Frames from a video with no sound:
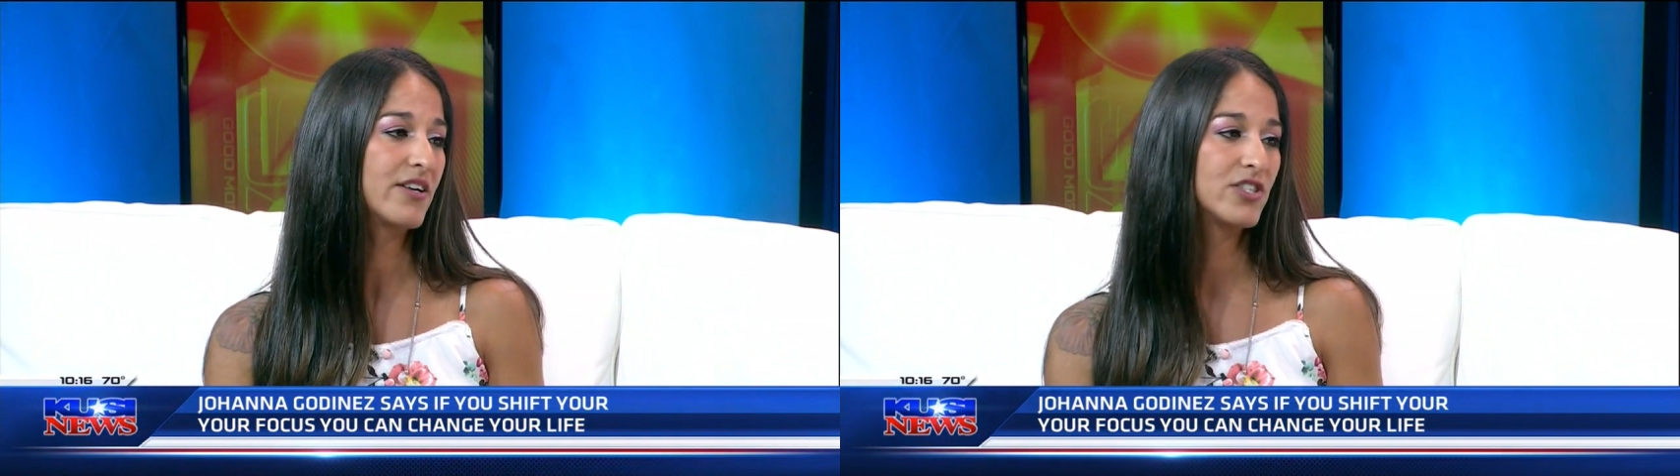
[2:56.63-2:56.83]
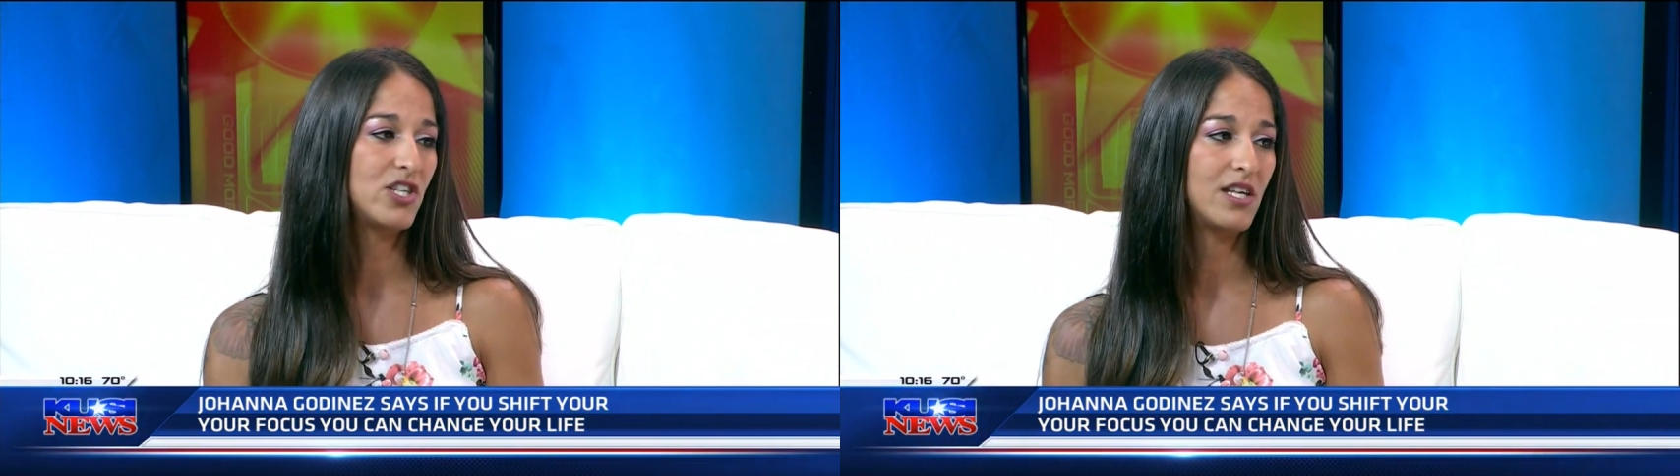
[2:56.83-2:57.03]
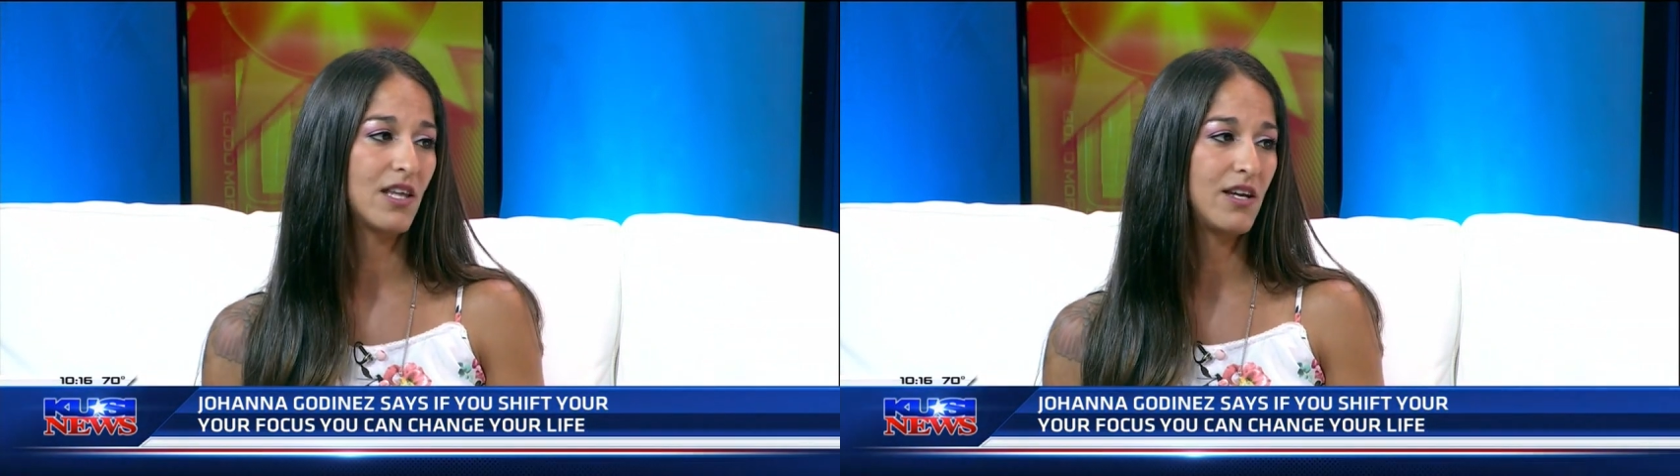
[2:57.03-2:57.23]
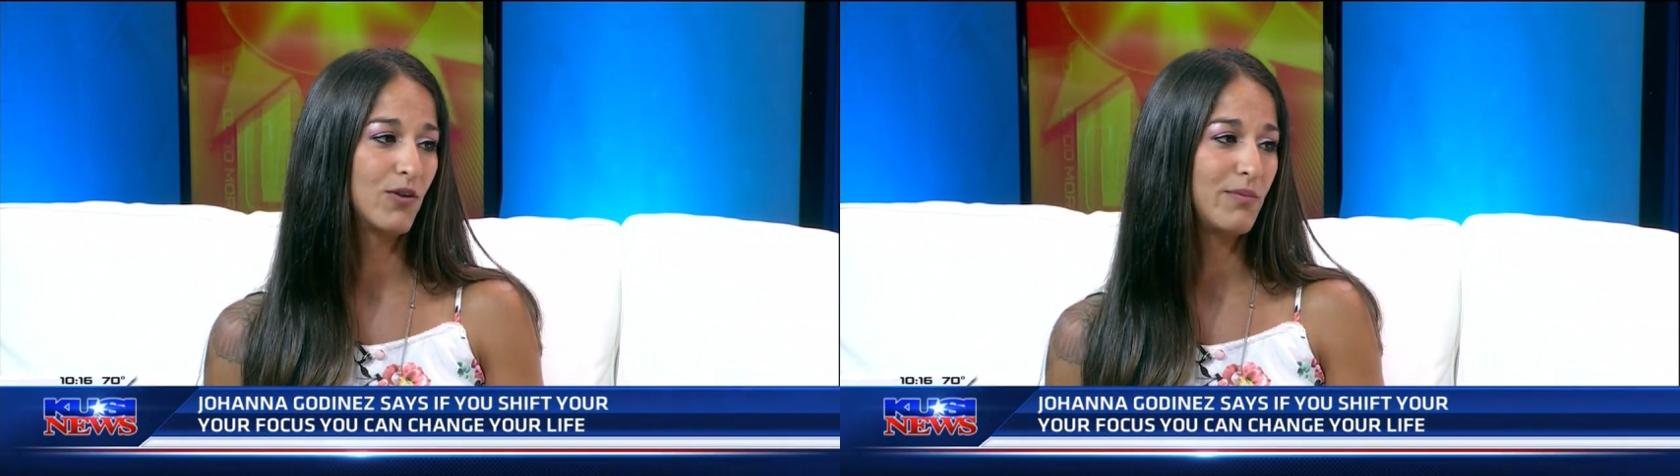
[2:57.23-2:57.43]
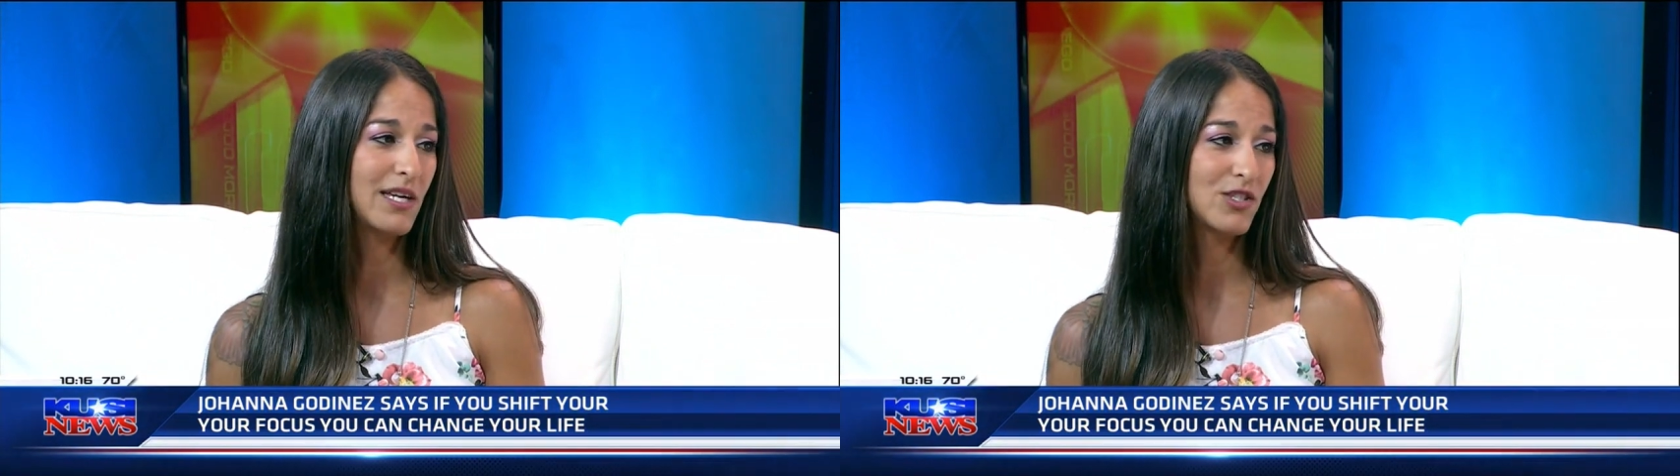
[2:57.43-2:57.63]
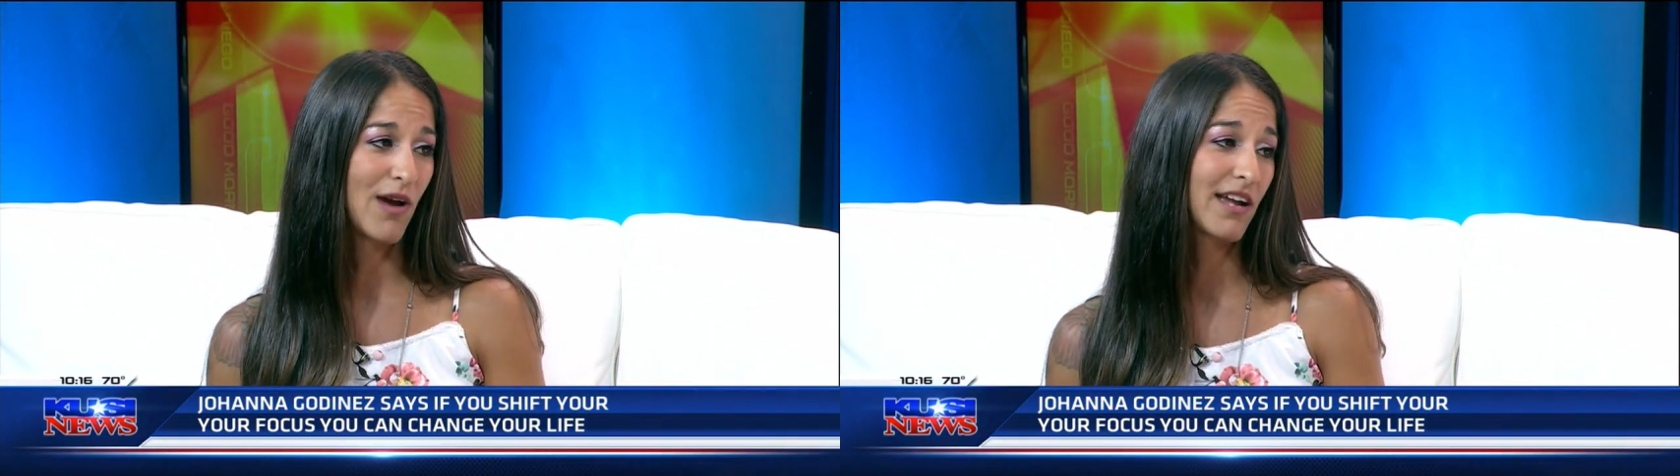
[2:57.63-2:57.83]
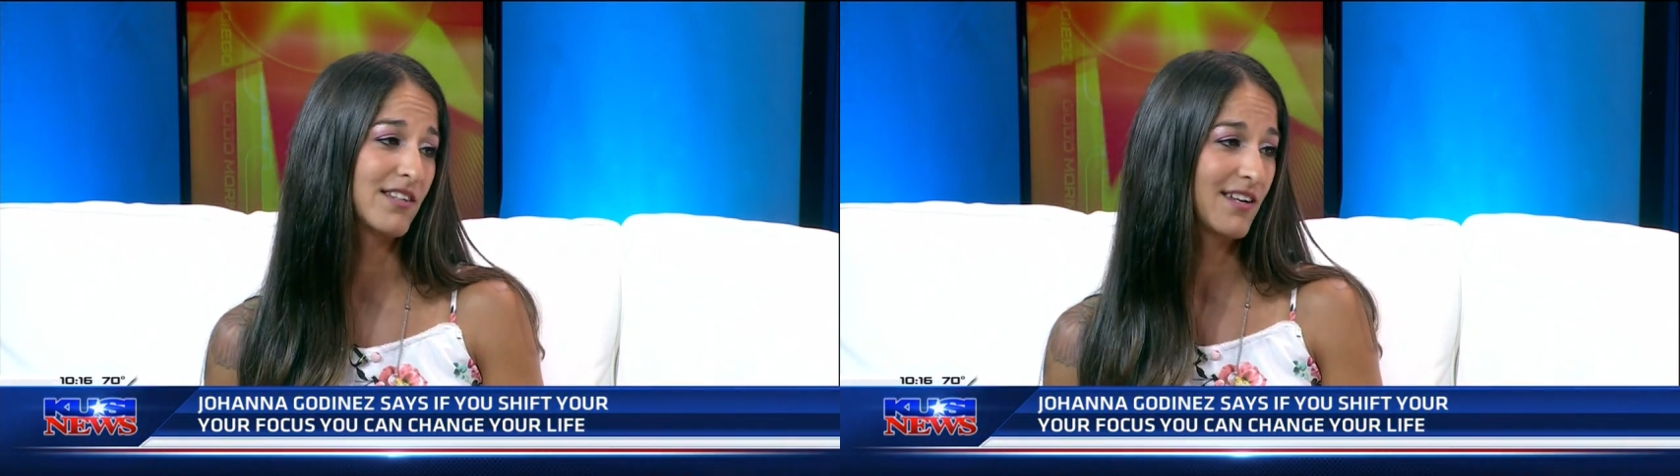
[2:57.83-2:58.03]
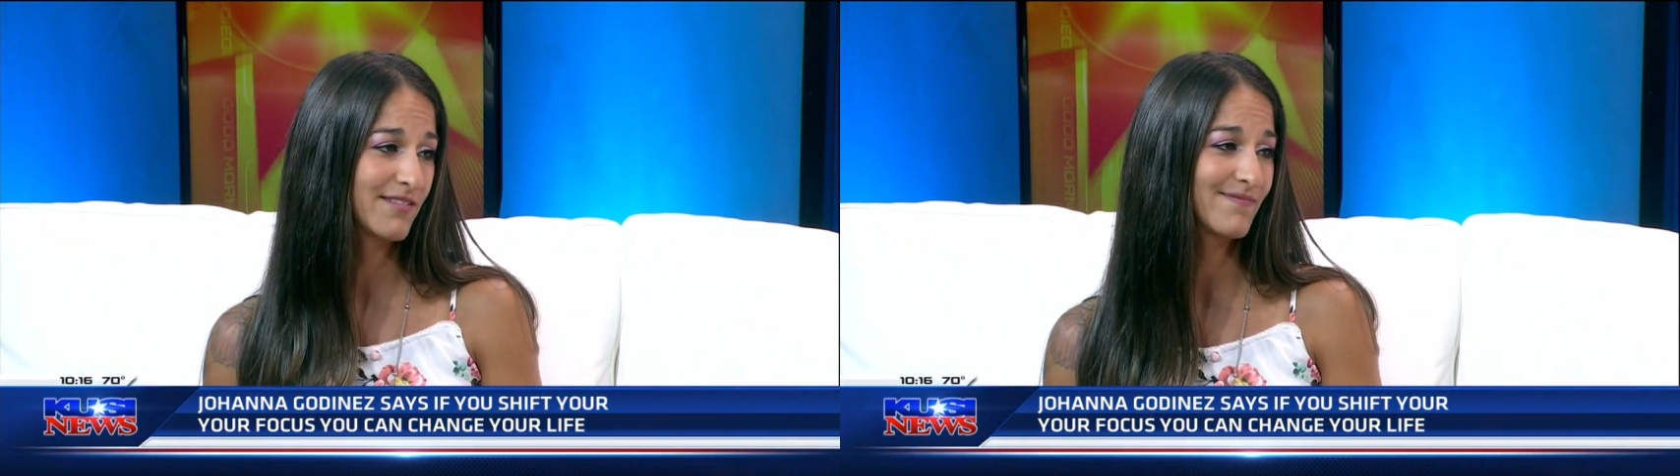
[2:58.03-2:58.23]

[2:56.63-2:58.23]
energy that you'll be attracting.